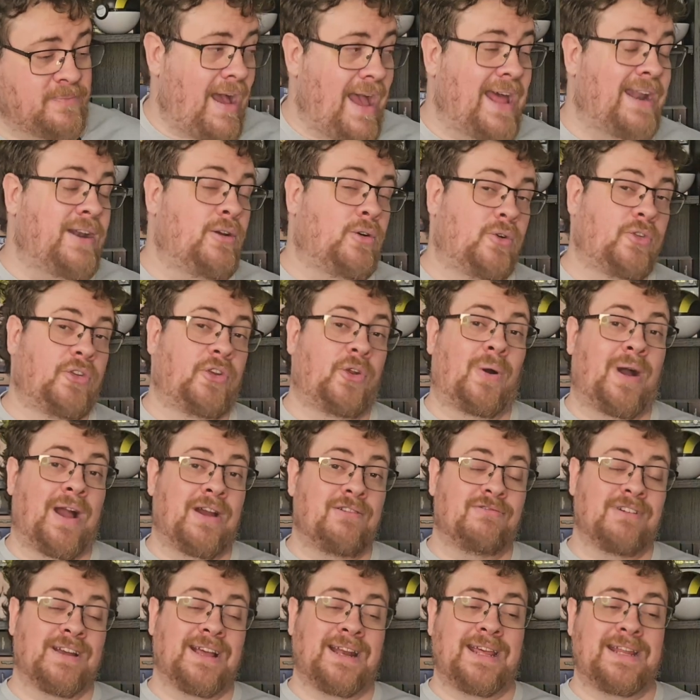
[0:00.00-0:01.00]
And also, I
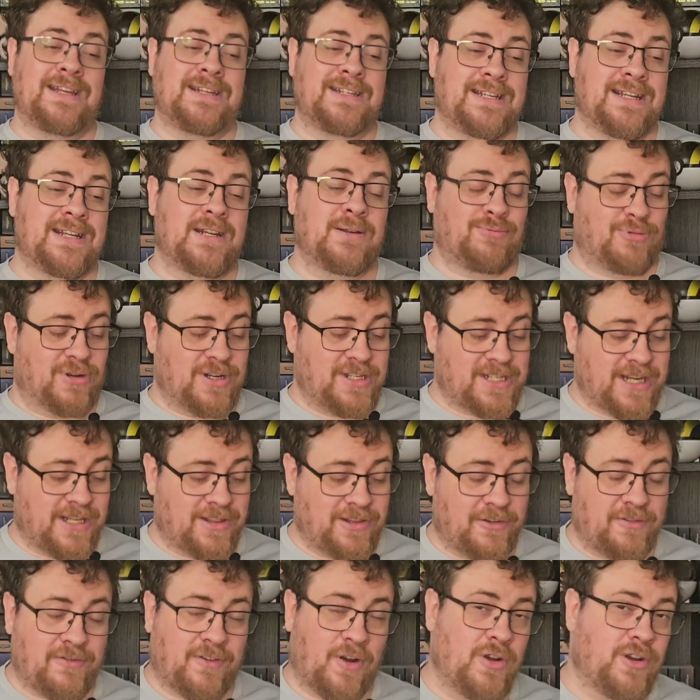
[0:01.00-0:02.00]
really did appreciate
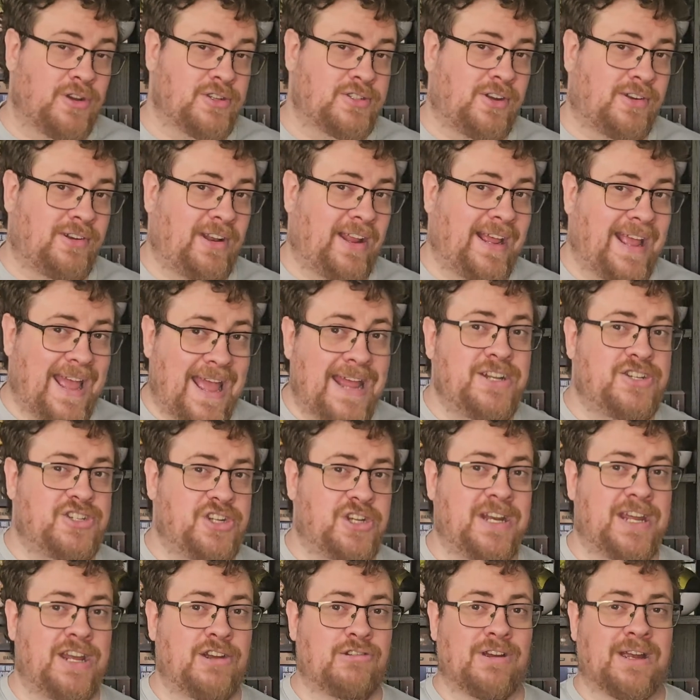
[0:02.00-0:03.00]
the focus on, like,
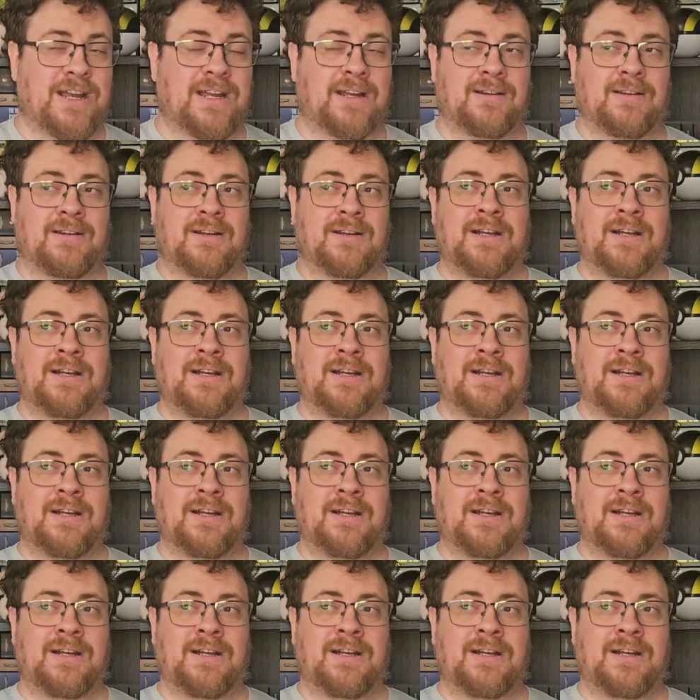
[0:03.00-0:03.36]
engineering.